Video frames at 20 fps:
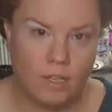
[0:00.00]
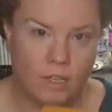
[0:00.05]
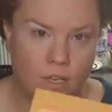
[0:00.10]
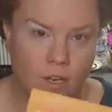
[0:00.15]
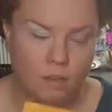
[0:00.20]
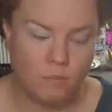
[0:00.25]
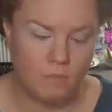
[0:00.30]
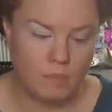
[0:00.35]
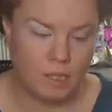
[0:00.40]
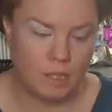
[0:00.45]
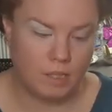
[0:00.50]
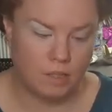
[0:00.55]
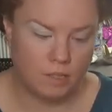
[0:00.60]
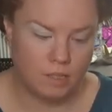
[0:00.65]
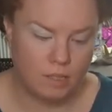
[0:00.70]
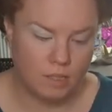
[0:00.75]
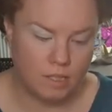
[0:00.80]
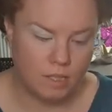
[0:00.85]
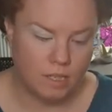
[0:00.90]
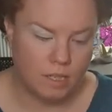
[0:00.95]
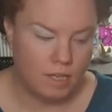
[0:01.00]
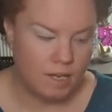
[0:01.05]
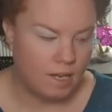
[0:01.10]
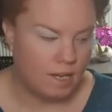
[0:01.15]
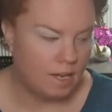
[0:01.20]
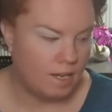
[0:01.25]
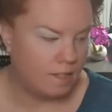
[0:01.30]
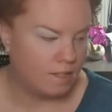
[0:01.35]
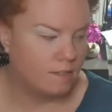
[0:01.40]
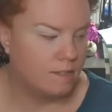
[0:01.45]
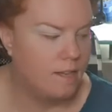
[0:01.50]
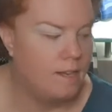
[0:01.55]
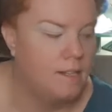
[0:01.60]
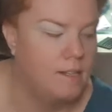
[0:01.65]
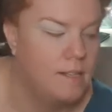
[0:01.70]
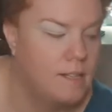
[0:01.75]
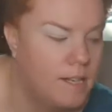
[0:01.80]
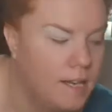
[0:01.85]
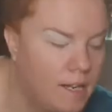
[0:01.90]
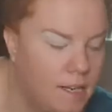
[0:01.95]
not because it's like
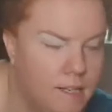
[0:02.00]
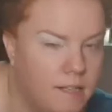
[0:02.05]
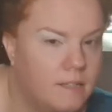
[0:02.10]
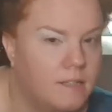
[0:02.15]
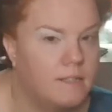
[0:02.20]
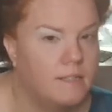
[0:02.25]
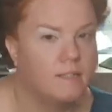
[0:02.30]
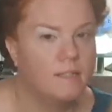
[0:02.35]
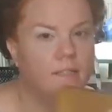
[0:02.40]
the case.